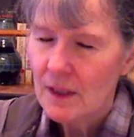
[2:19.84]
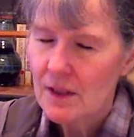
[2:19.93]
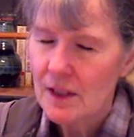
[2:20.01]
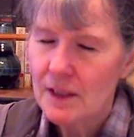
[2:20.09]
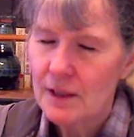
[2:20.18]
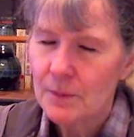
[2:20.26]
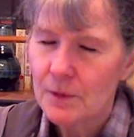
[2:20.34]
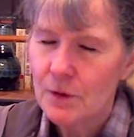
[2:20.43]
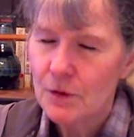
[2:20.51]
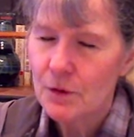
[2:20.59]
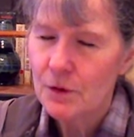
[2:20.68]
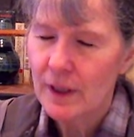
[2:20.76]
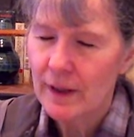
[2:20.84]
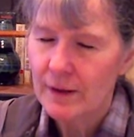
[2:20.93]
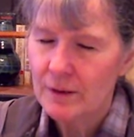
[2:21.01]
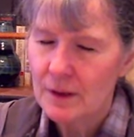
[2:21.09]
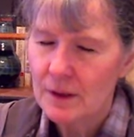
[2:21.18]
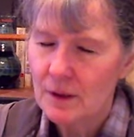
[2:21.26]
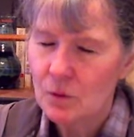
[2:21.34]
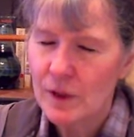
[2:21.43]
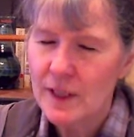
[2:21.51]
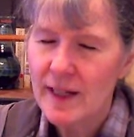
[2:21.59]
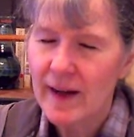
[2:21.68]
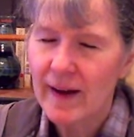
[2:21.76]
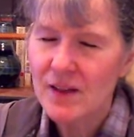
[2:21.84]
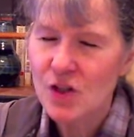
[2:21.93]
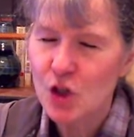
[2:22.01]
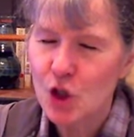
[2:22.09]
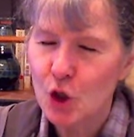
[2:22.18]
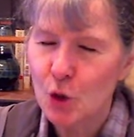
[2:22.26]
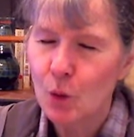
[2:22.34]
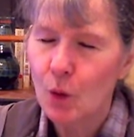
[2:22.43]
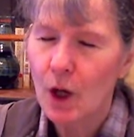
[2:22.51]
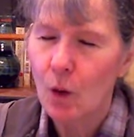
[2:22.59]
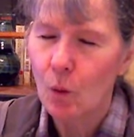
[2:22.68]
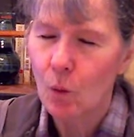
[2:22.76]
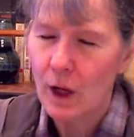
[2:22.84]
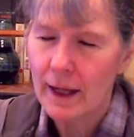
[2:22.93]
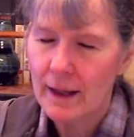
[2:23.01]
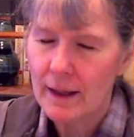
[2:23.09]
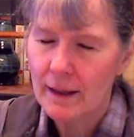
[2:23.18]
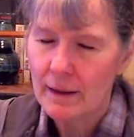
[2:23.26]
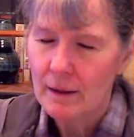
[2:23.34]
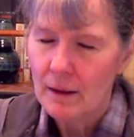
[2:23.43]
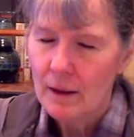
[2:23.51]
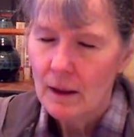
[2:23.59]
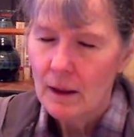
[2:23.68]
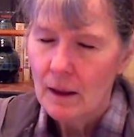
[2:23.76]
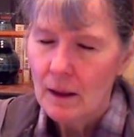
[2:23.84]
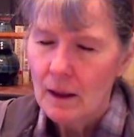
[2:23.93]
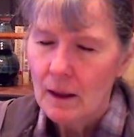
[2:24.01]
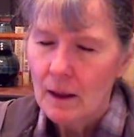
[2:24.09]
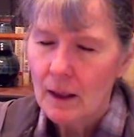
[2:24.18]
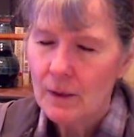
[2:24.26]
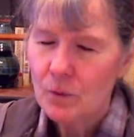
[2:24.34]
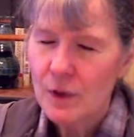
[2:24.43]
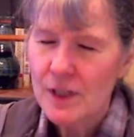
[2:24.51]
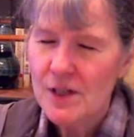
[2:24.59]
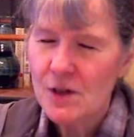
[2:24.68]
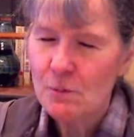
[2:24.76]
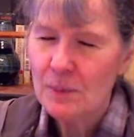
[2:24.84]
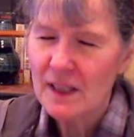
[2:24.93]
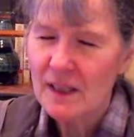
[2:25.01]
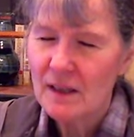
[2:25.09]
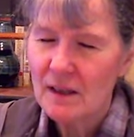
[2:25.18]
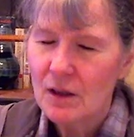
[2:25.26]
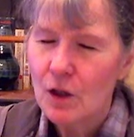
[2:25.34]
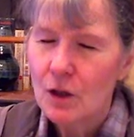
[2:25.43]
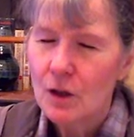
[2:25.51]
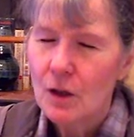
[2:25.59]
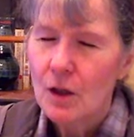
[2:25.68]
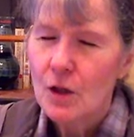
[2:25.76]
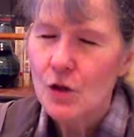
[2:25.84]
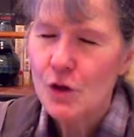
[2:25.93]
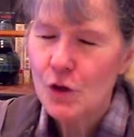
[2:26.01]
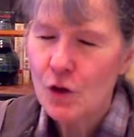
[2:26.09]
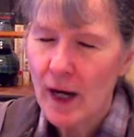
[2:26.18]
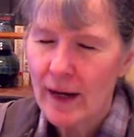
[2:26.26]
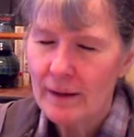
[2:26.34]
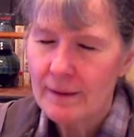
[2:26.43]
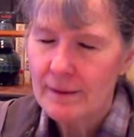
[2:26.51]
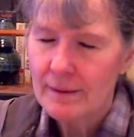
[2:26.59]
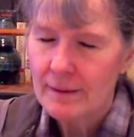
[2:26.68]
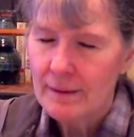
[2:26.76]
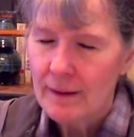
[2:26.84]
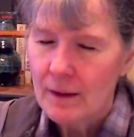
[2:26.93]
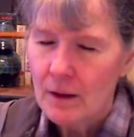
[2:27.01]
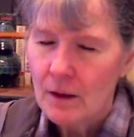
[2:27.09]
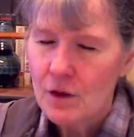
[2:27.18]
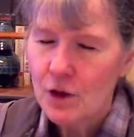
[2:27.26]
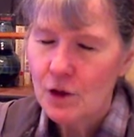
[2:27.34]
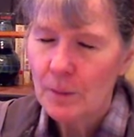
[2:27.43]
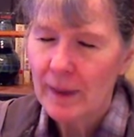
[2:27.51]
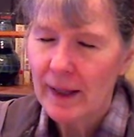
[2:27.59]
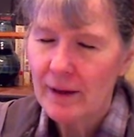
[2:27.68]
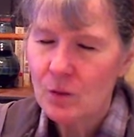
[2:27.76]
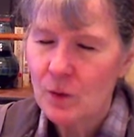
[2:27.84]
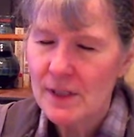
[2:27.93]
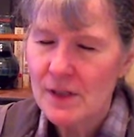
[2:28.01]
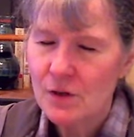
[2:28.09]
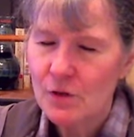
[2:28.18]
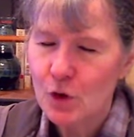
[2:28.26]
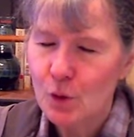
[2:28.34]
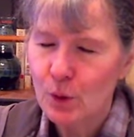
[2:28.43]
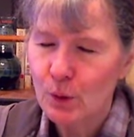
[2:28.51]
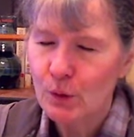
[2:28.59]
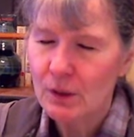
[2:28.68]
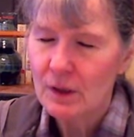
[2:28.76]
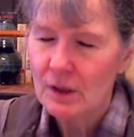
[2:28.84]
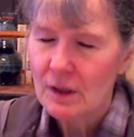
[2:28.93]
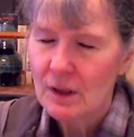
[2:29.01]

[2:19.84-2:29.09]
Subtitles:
to keep the truth out. And we cast you away and we speak strength to the pathways of truth,